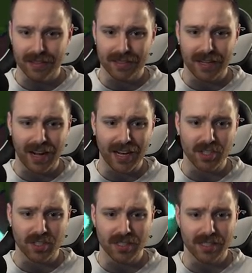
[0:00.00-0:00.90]

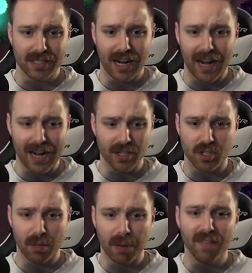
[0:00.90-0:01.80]
Dodge. Dodge.
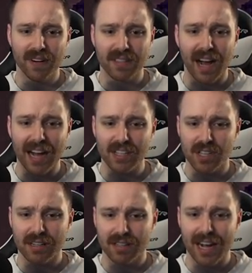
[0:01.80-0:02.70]
The perfect dodge.
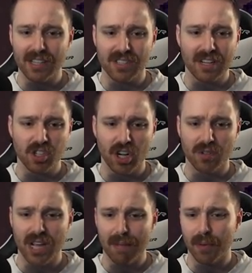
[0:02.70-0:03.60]
That dodge thing shows
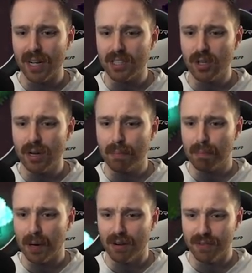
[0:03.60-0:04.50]
up when I do it
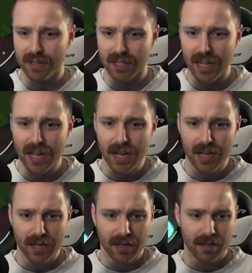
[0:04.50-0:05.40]
perfectly.
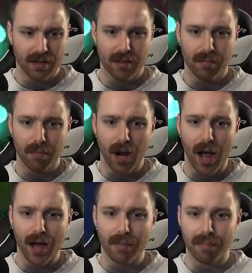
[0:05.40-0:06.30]

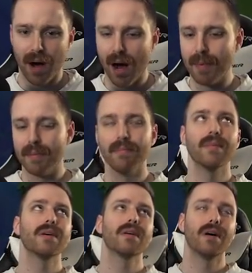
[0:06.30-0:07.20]
Bruh. Bomb him.
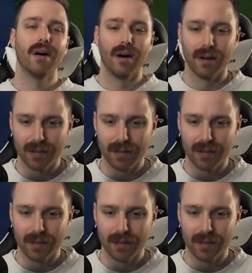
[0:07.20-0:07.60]
Oh.